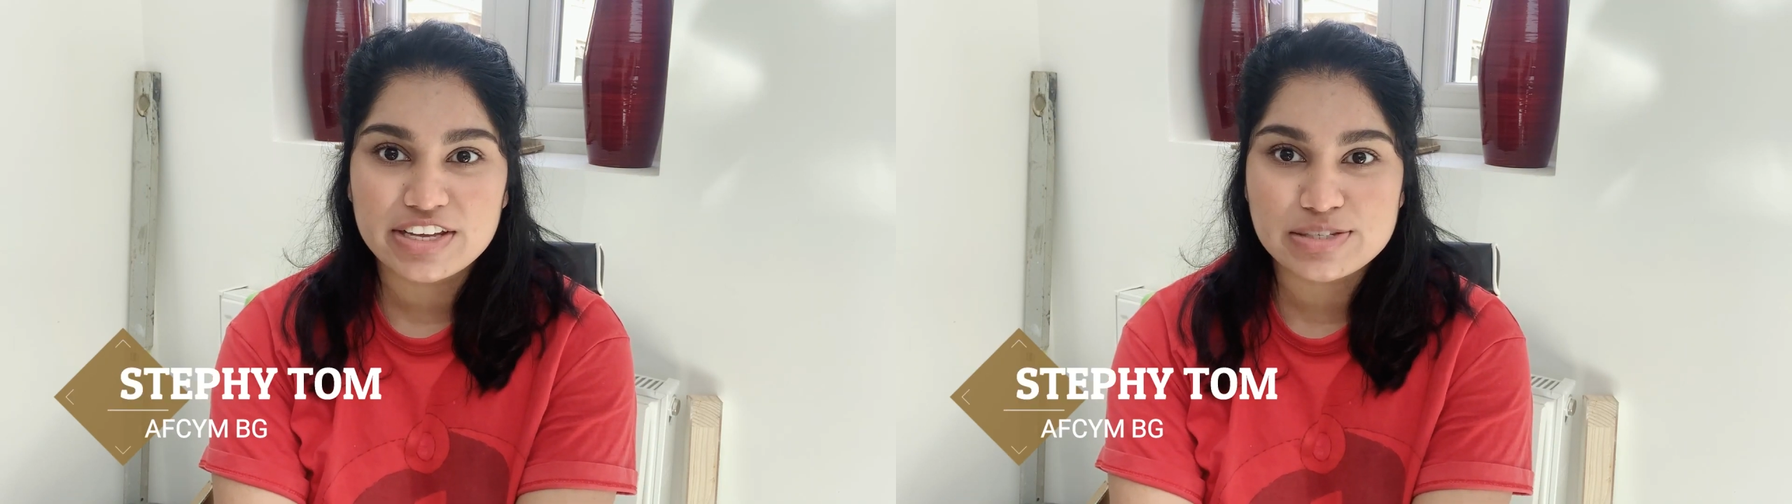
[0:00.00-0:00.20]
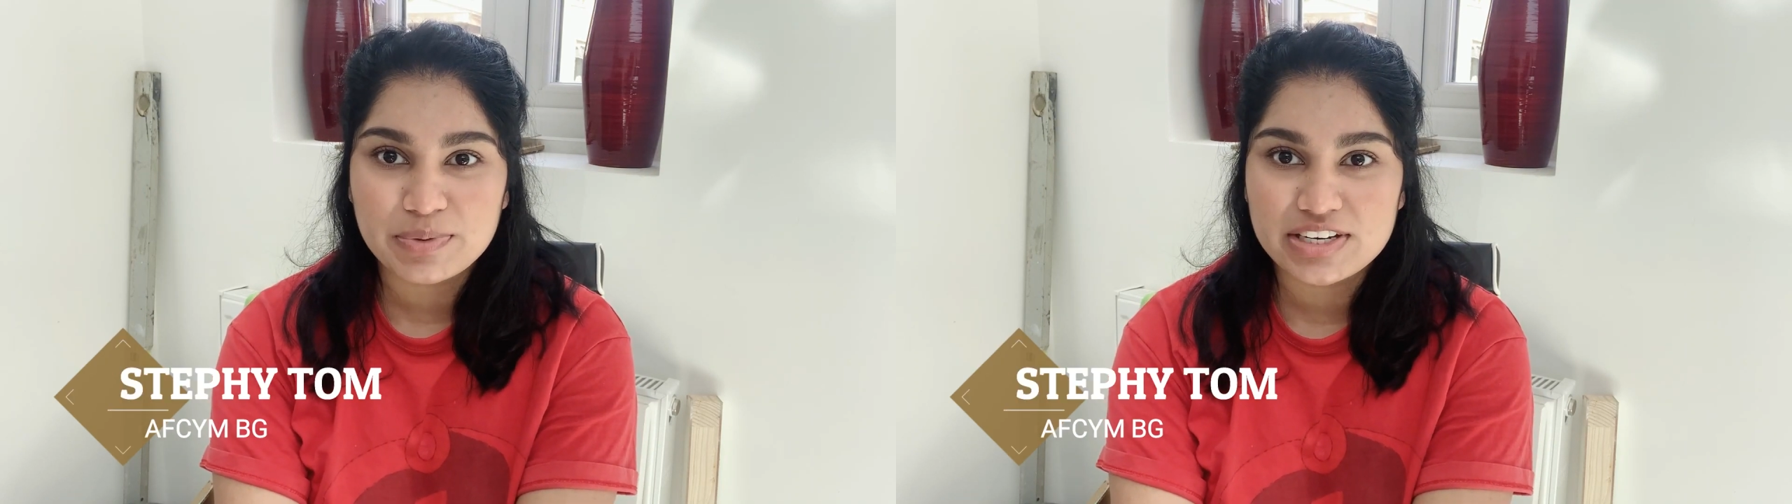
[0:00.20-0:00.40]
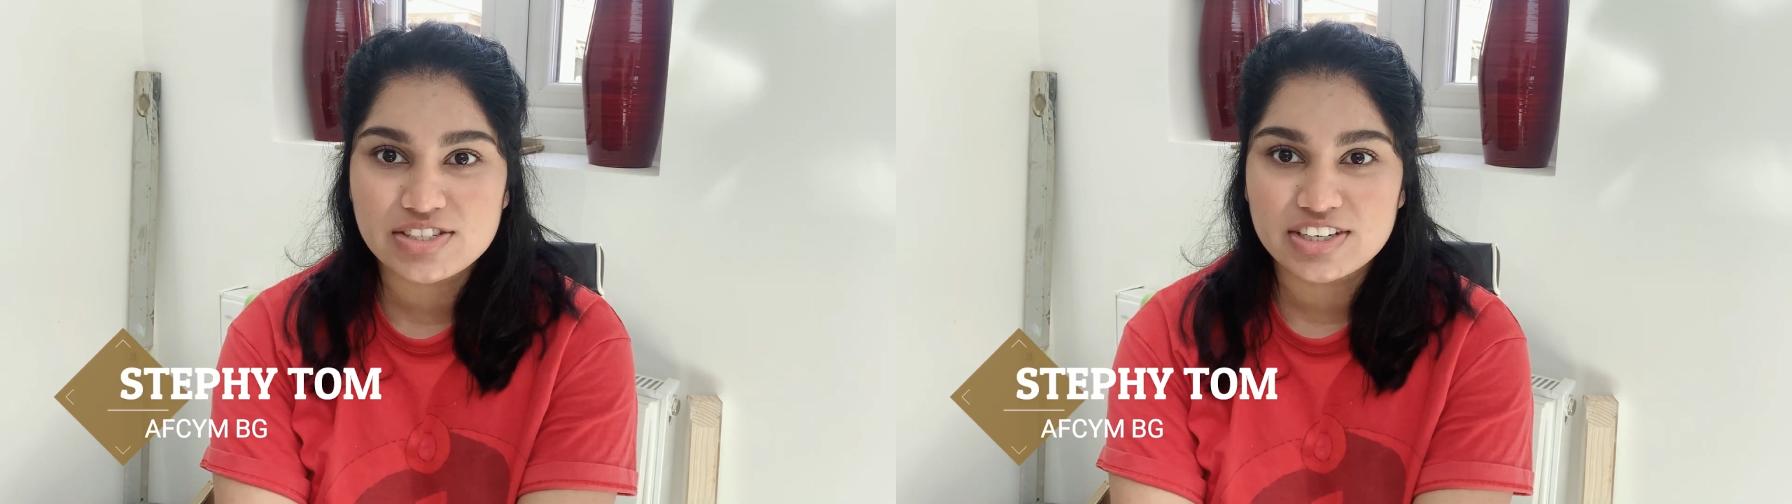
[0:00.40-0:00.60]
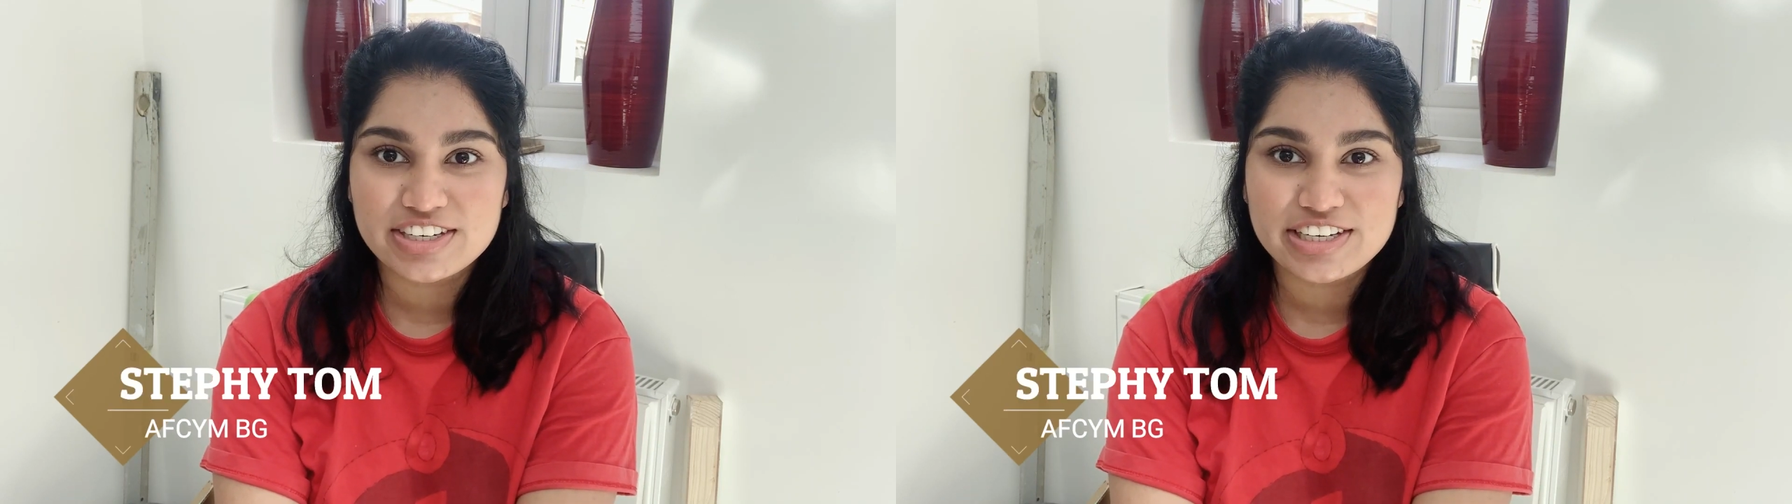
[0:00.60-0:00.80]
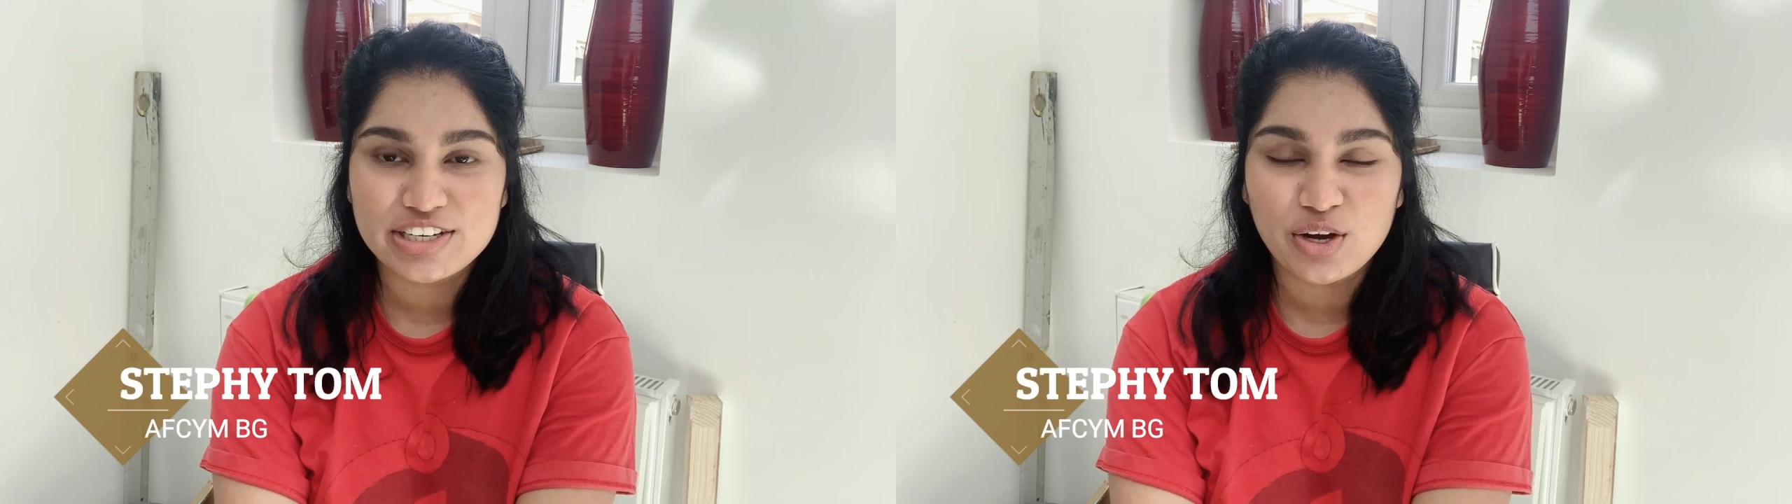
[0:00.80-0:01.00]
It's been a
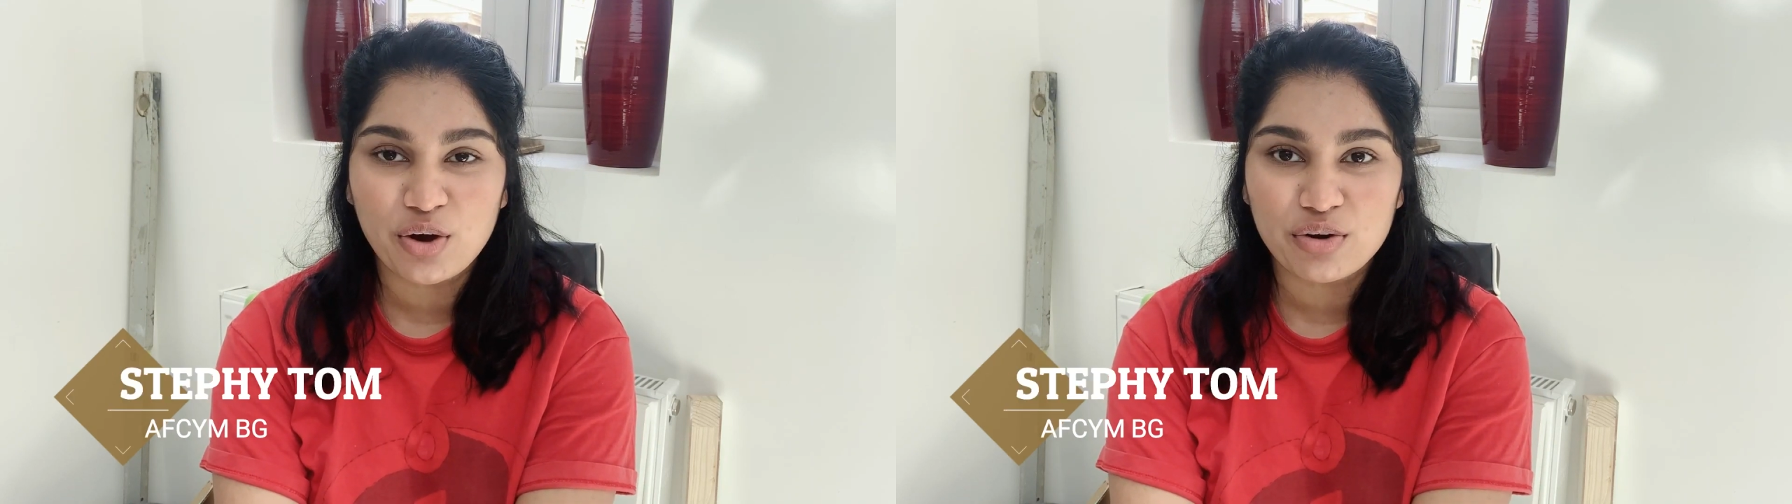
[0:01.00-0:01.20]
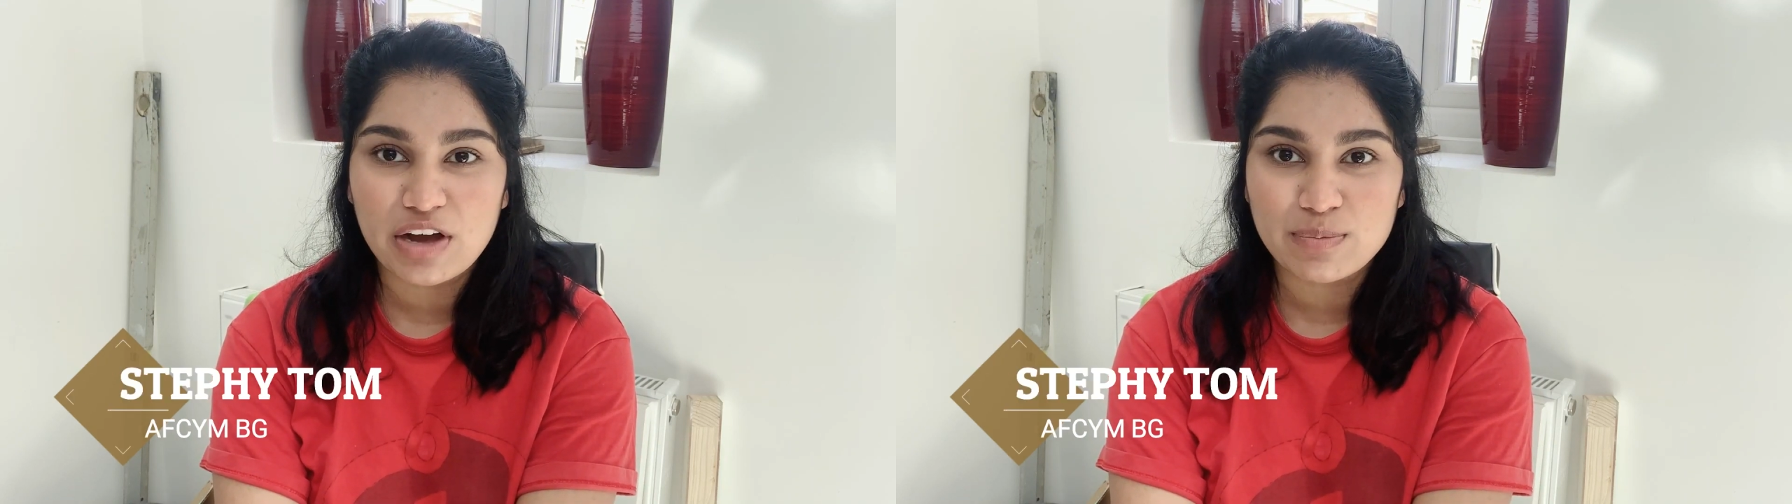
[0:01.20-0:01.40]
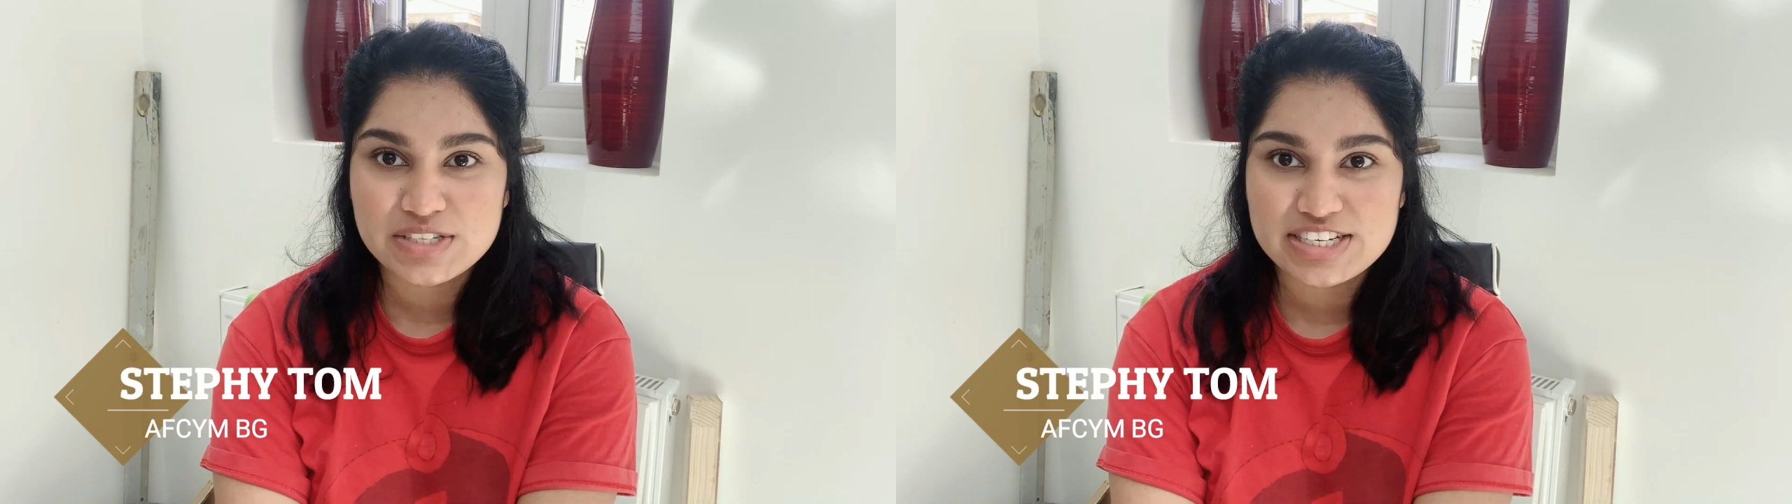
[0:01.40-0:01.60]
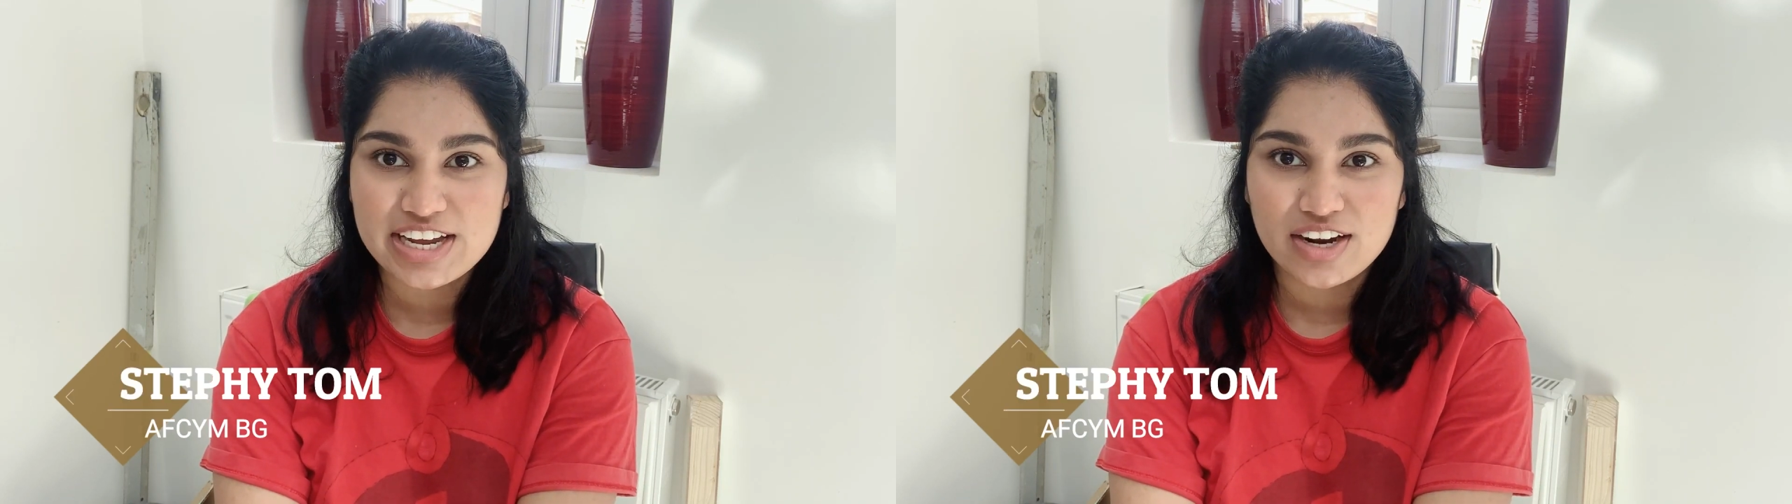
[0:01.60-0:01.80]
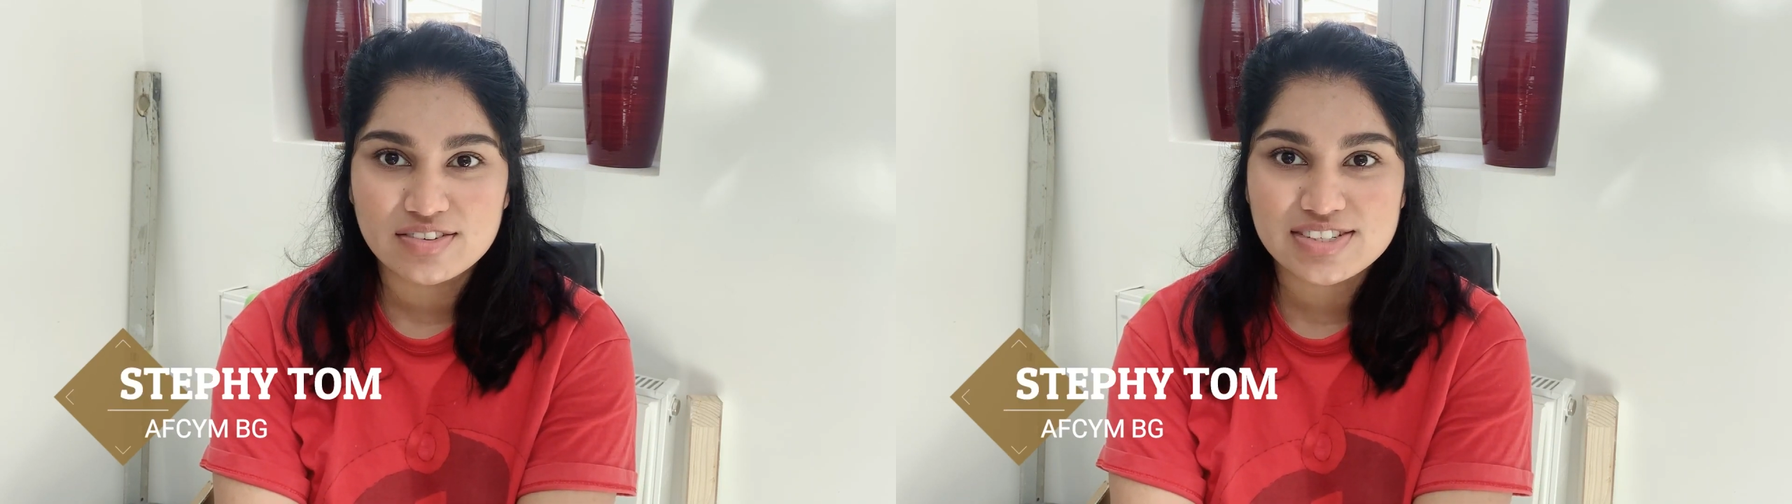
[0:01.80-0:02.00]
journey of ups and
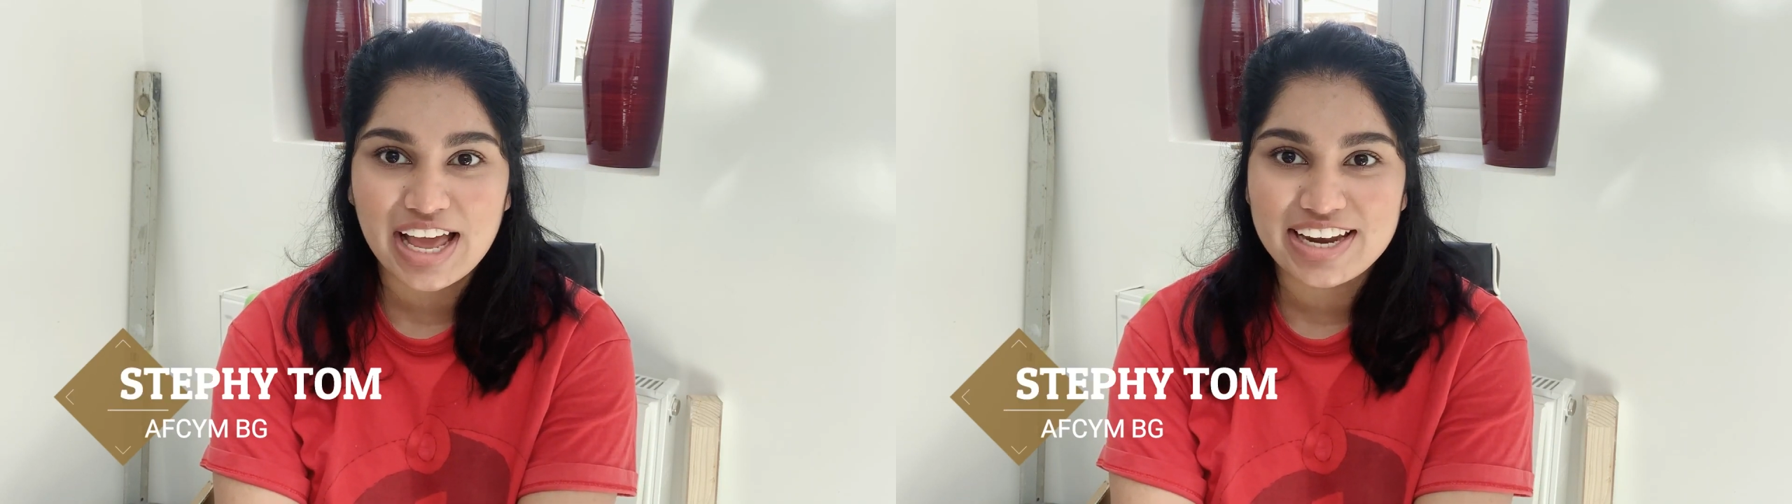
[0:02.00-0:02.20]
downs,